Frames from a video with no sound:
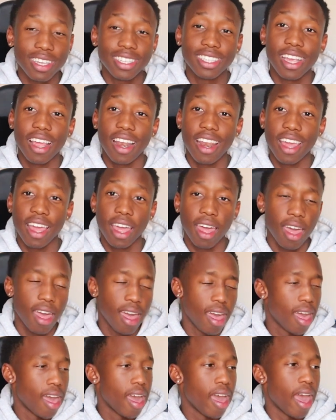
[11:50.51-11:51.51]
reselling
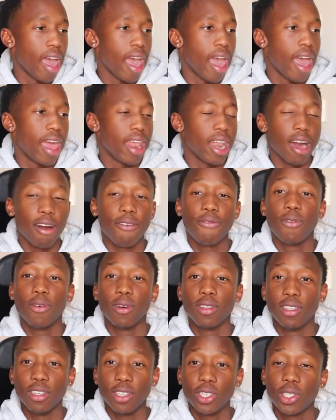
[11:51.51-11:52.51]
and
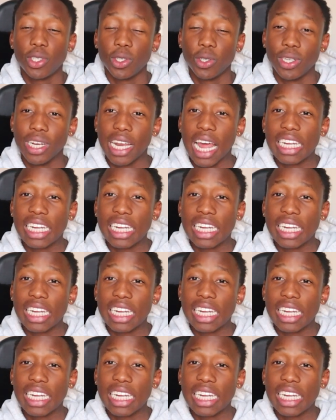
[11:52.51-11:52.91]
afford this shoe.